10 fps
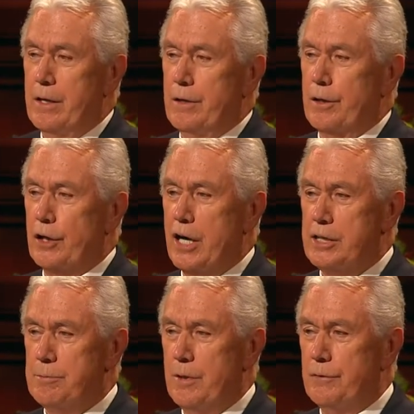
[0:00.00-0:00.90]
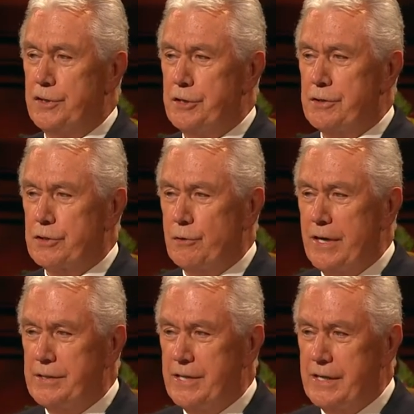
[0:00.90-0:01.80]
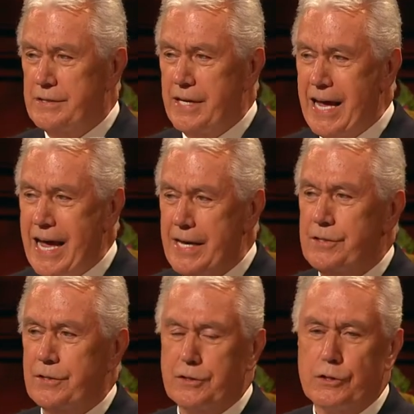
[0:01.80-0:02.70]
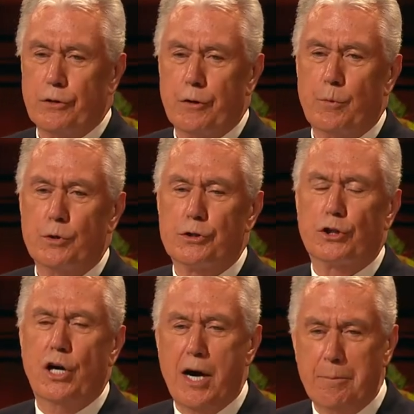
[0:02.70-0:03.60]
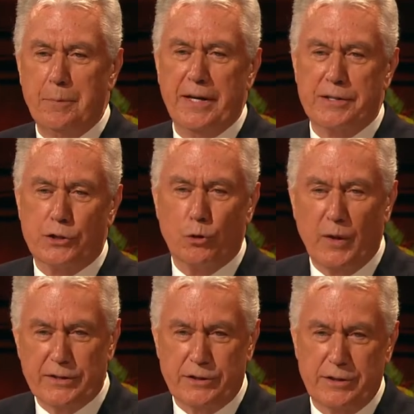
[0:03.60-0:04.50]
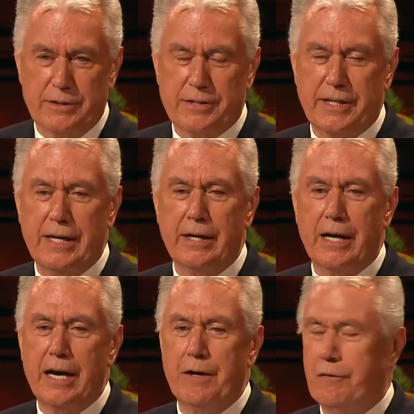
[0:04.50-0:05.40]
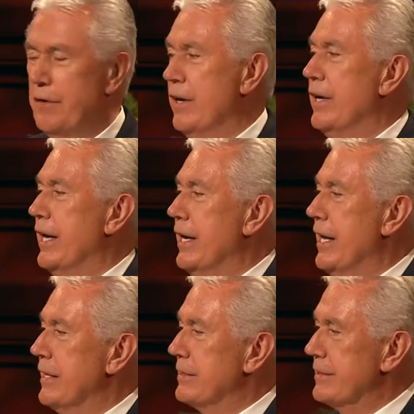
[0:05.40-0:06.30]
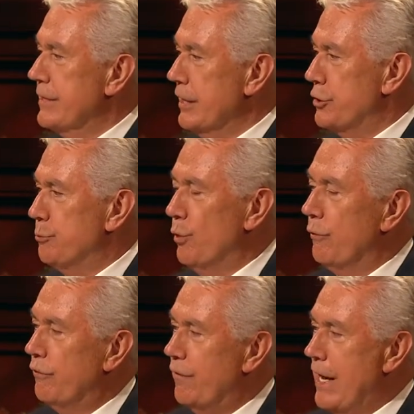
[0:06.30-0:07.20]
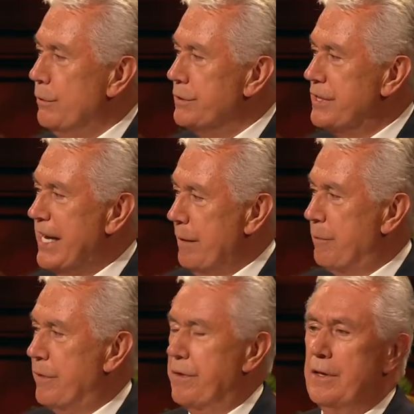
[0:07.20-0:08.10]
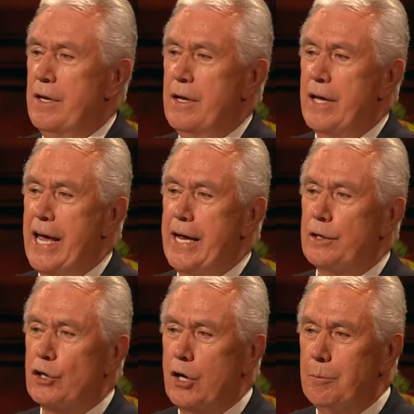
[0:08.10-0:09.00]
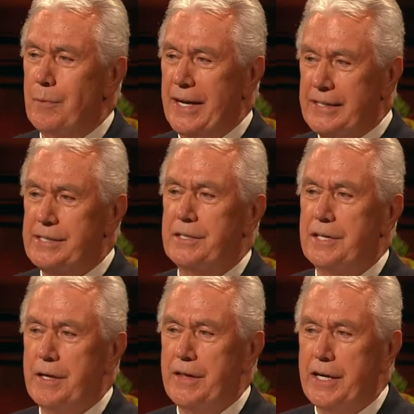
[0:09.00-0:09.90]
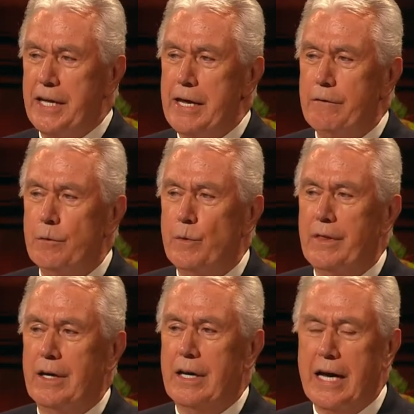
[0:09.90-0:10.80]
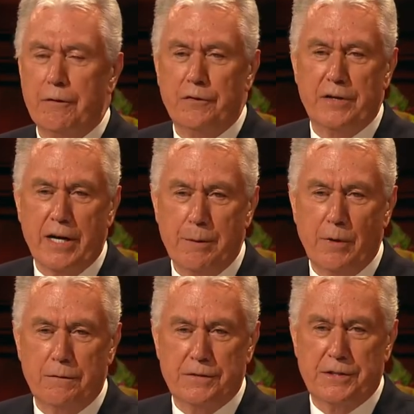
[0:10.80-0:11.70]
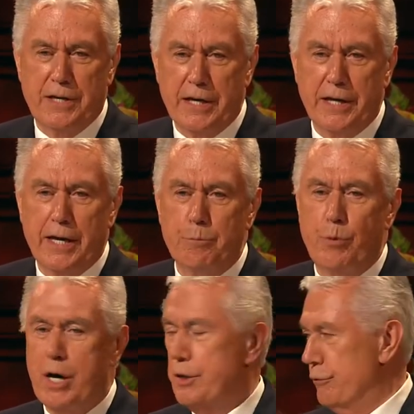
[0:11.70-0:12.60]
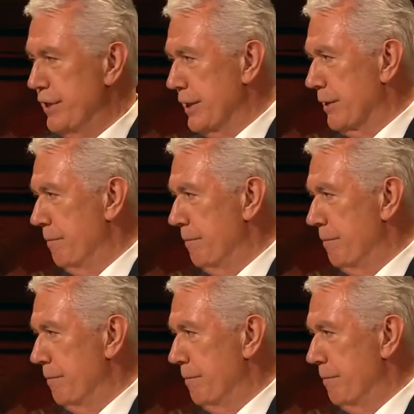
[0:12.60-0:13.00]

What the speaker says: the gospel of Jesus Christ has the answers to the most complex questions in life and has such profound depth and complexity that even with a lifetime of study and pondering,